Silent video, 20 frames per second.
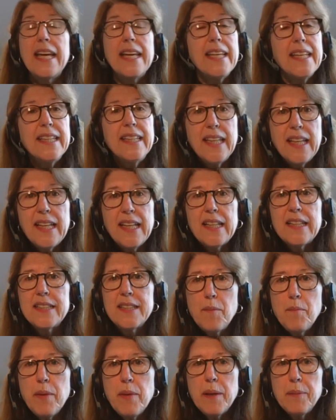Yeah, some
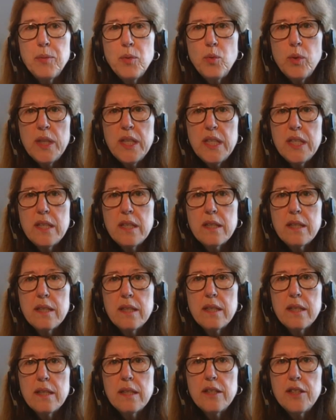people
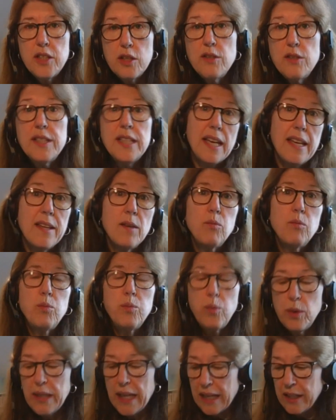do say
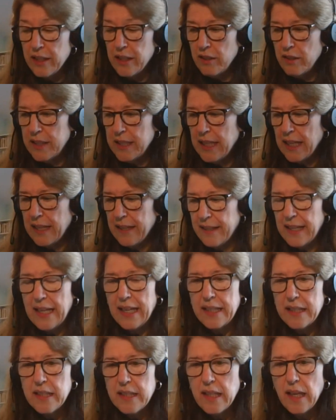
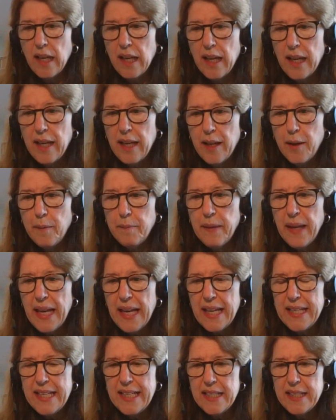that. And
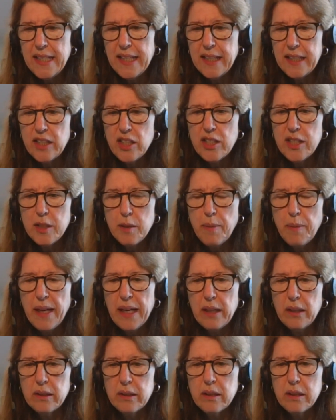is it just
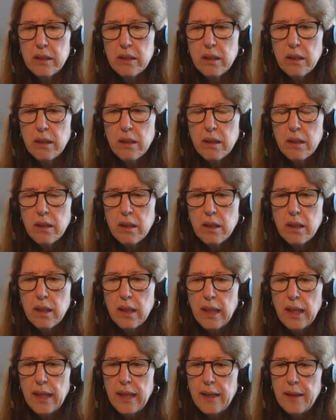about
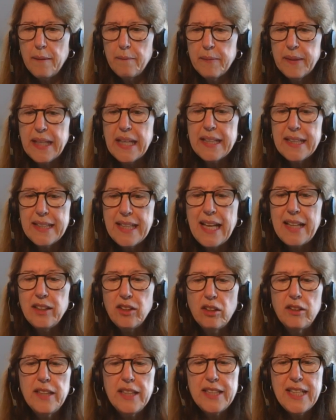getting that
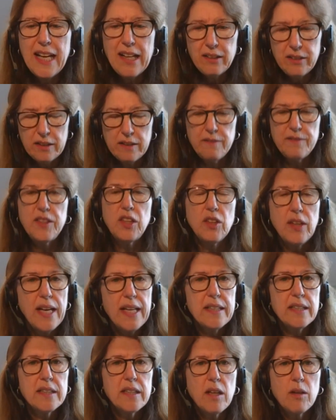knowledge out of your head,
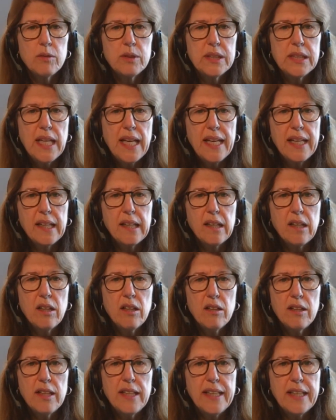as I was saying
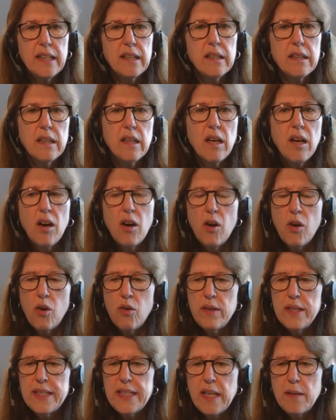earlier, or
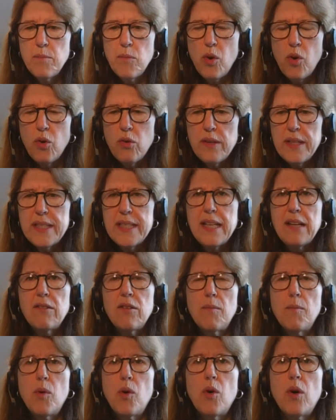is there a
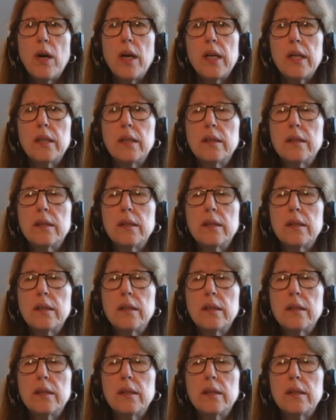more